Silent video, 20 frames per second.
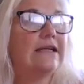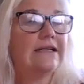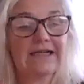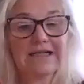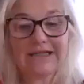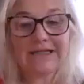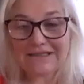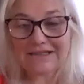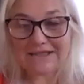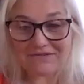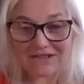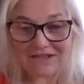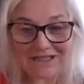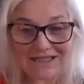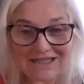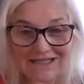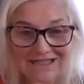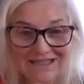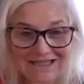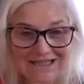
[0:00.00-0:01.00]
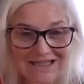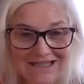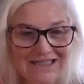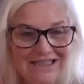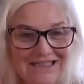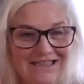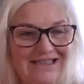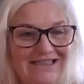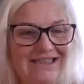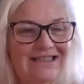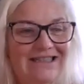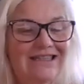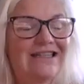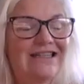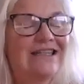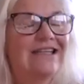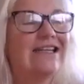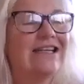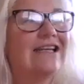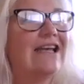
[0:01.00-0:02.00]
Sunday the 17th,
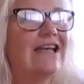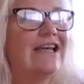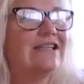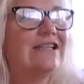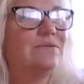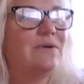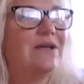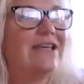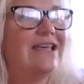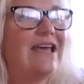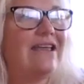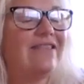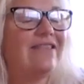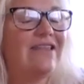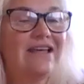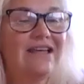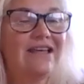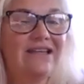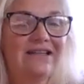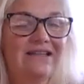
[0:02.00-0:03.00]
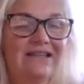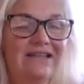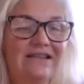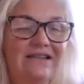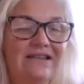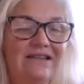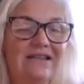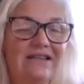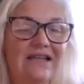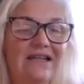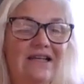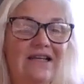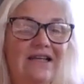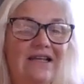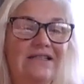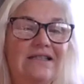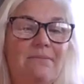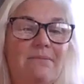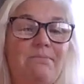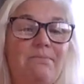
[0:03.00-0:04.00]
as we gather,
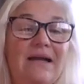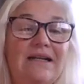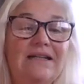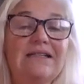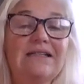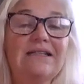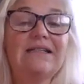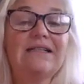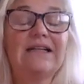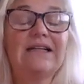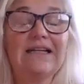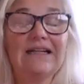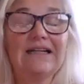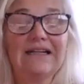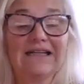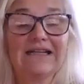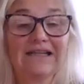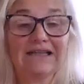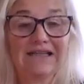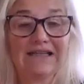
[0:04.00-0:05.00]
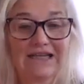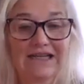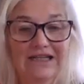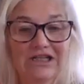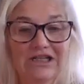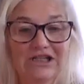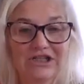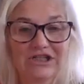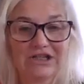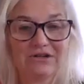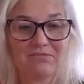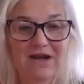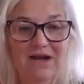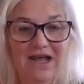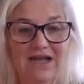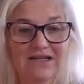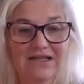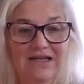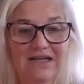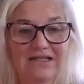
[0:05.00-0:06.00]
it's abundantly clear the energy
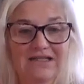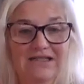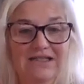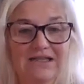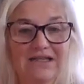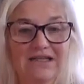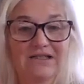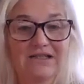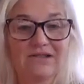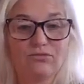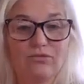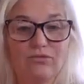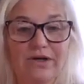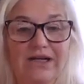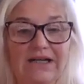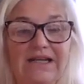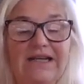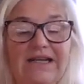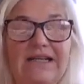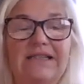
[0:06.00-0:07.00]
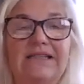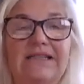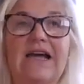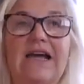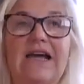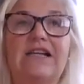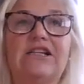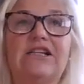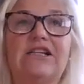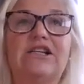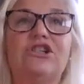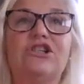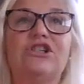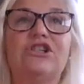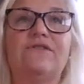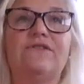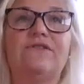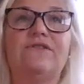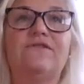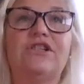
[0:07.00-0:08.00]
around us is really starting to
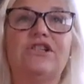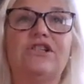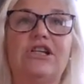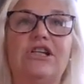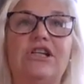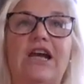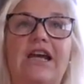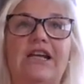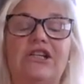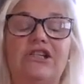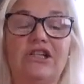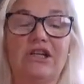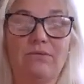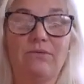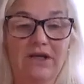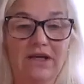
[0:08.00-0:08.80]
shift and change,